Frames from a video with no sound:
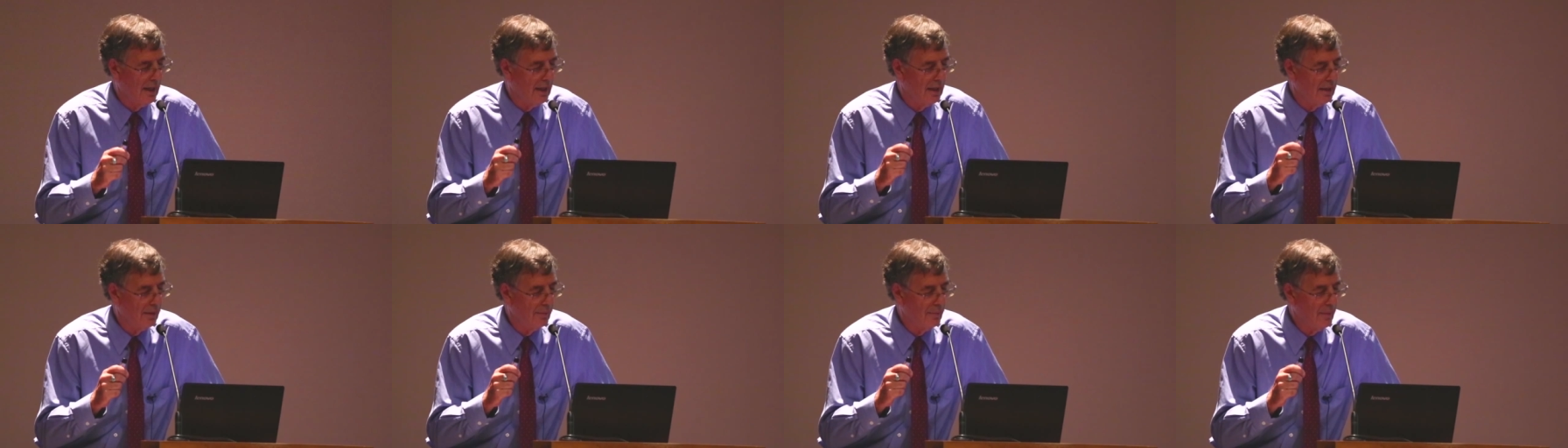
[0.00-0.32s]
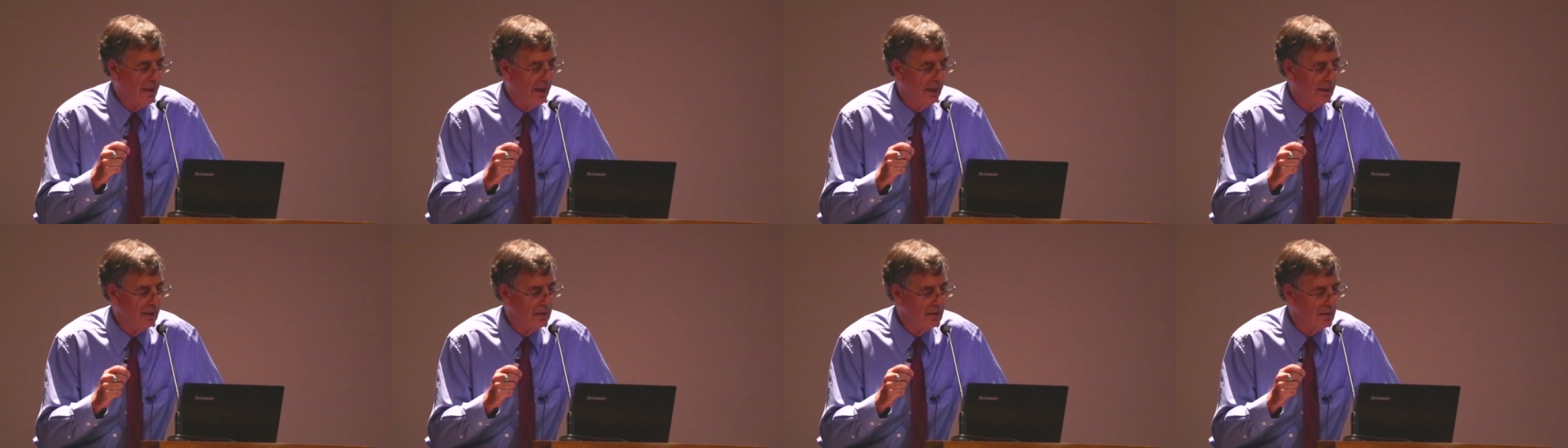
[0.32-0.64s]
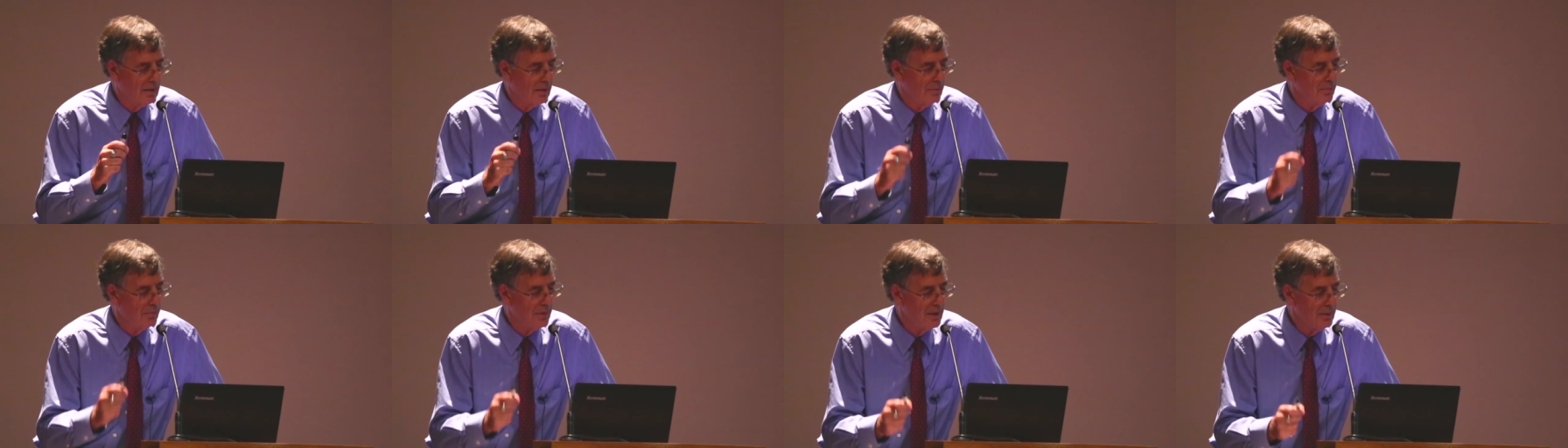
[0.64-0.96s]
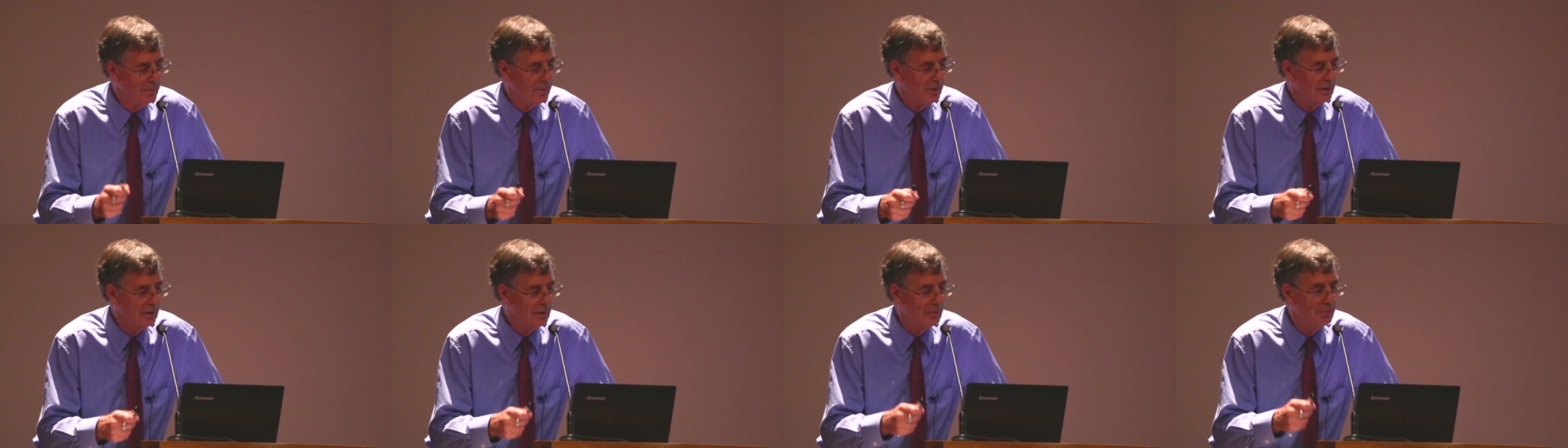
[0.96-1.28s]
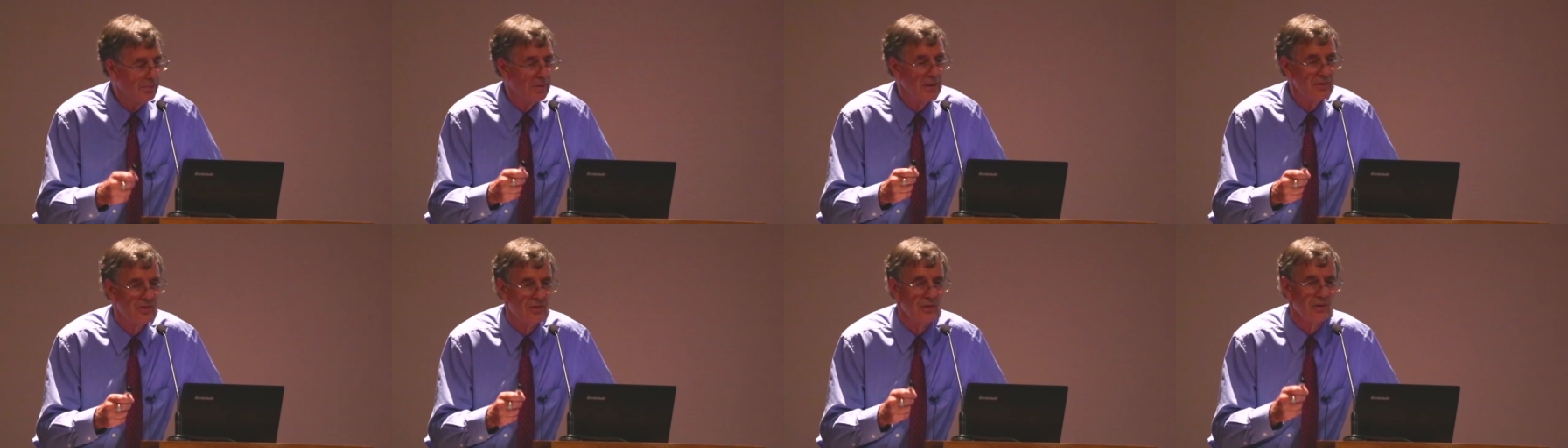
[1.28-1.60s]
Um, and people
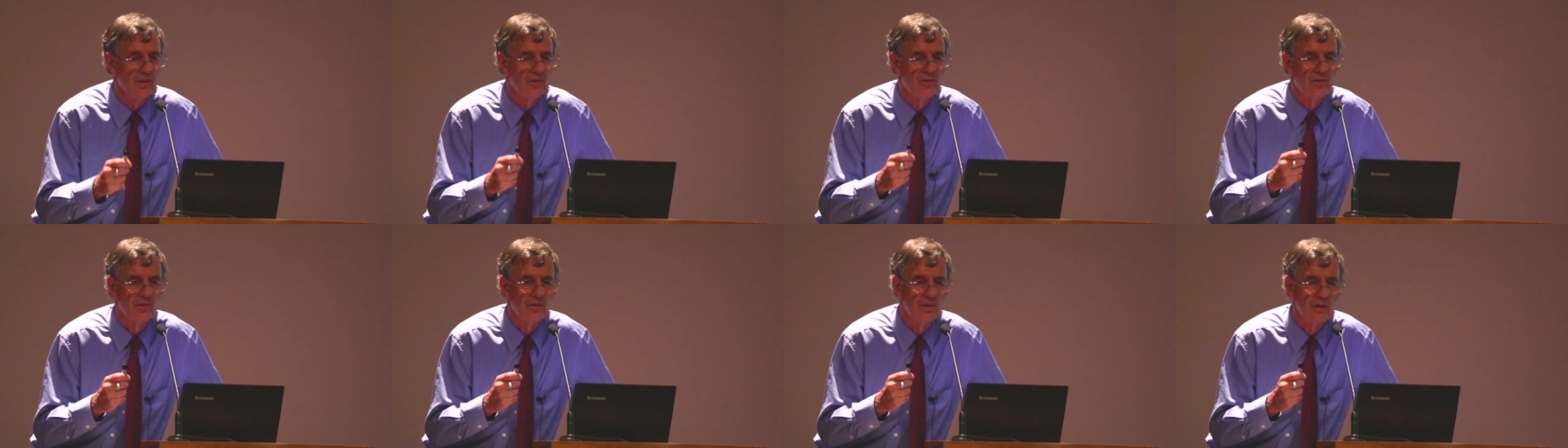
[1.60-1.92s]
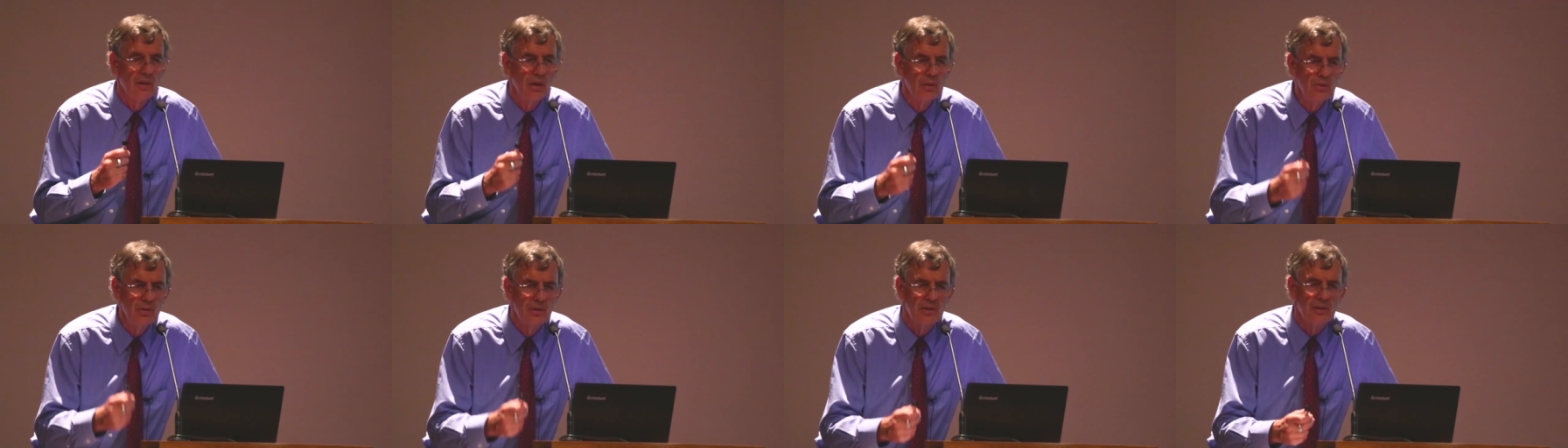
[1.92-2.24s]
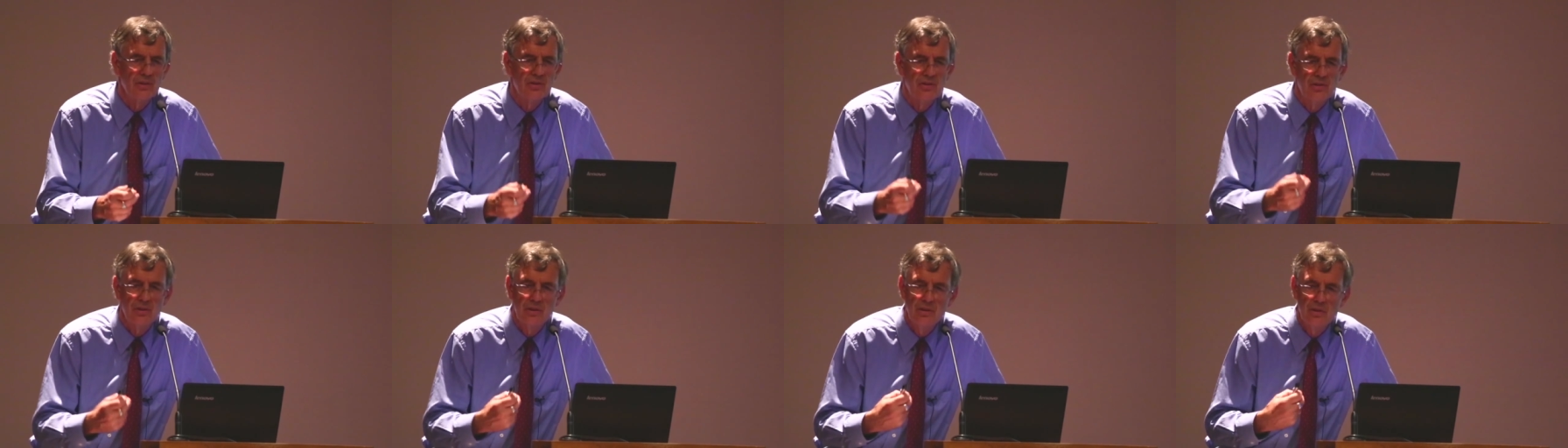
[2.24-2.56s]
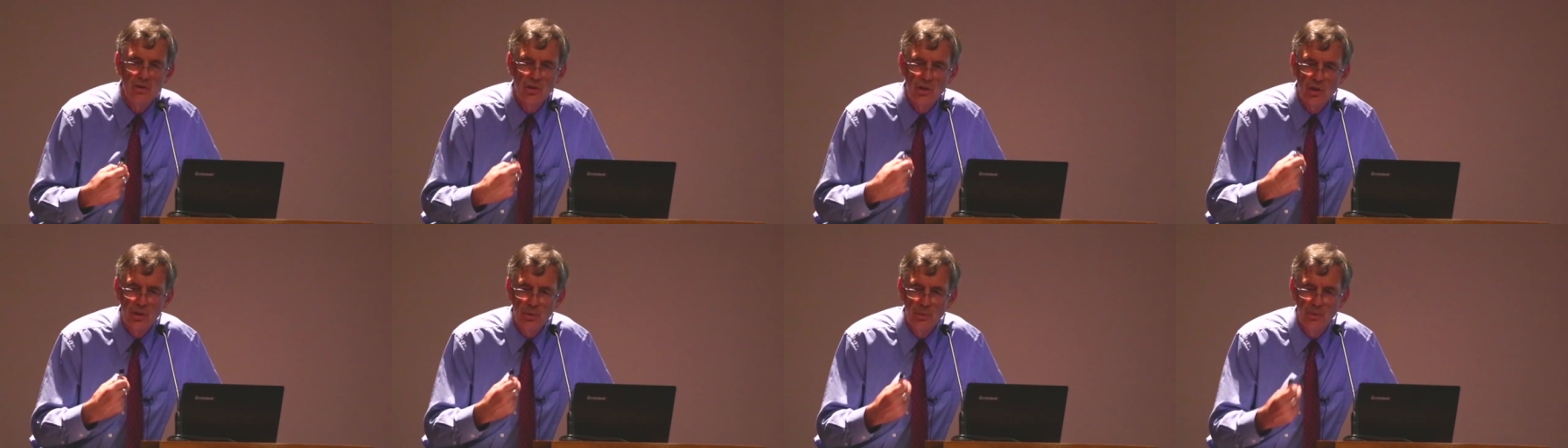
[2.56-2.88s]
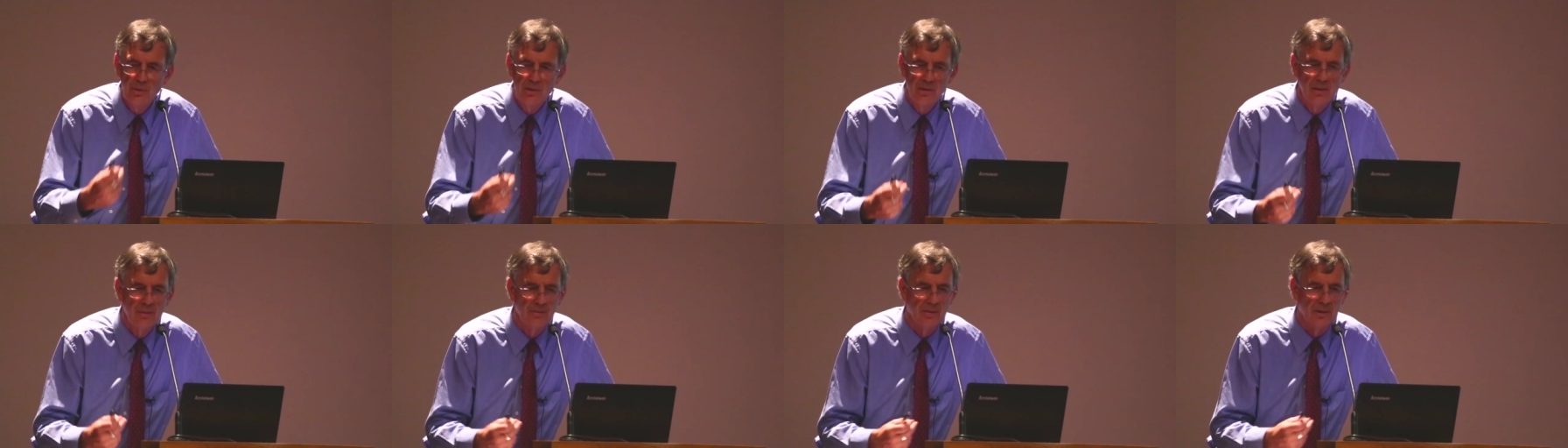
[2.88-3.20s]
in business know this
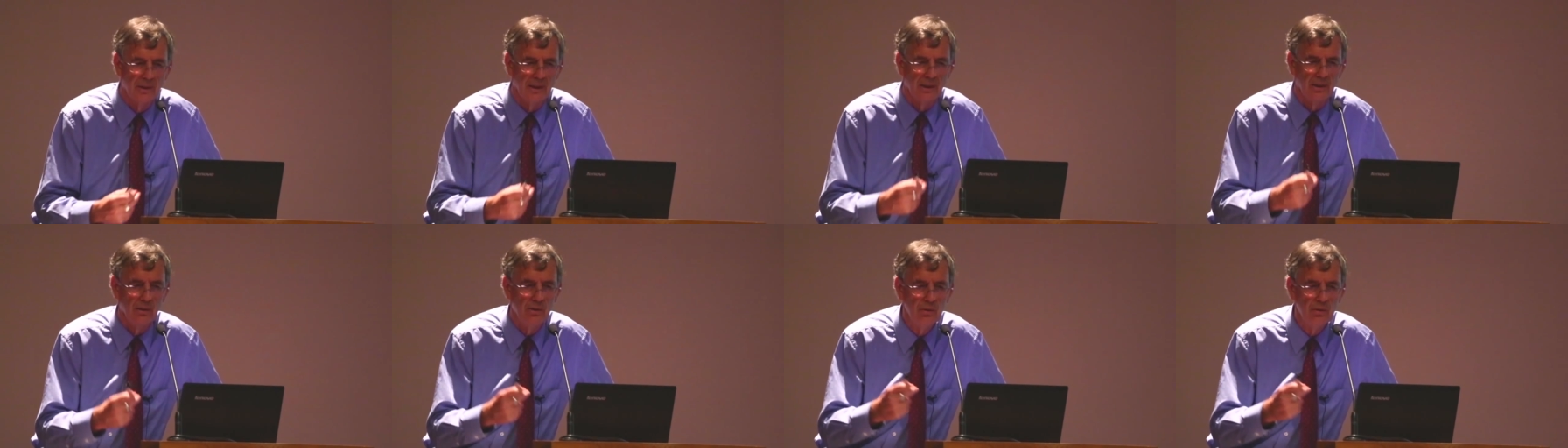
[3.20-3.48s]
intuitively.